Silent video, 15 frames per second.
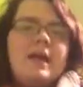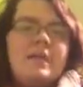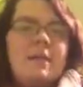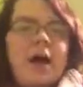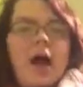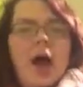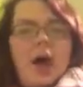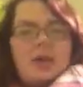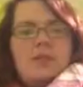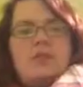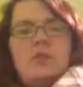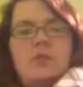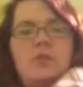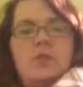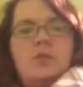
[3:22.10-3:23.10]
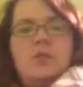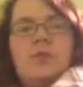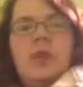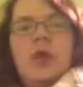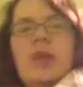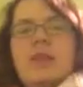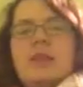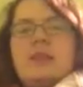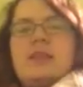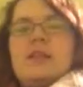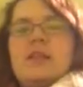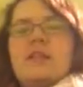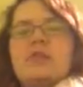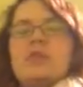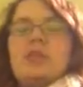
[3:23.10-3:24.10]
In my high school, the
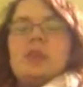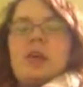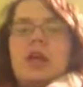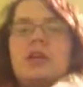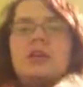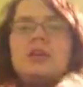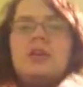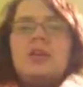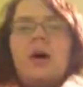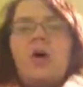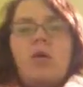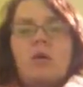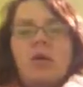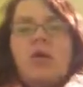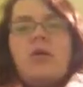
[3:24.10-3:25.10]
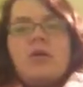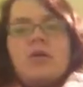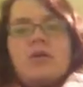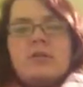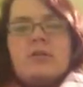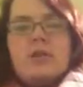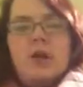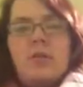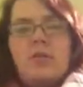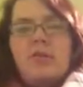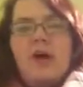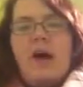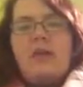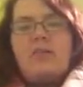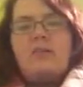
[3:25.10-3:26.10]
teacher is no longer the sole
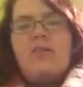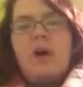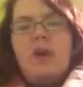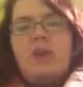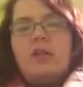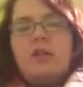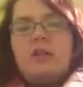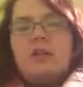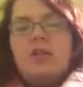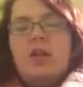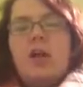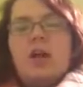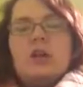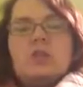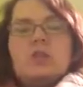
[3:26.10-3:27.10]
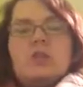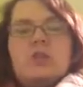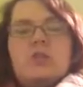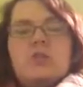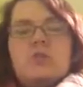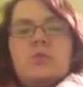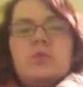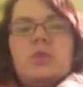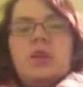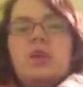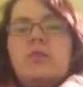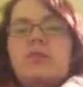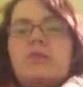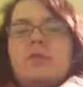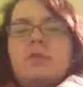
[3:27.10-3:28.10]
provider of knowledge. Students will
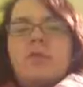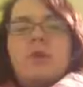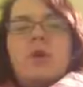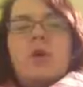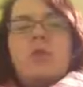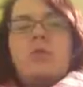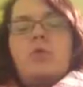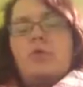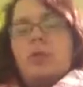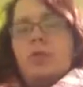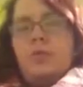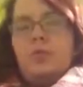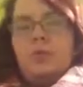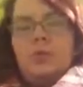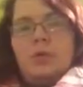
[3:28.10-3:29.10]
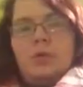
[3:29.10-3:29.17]
learn from local graphic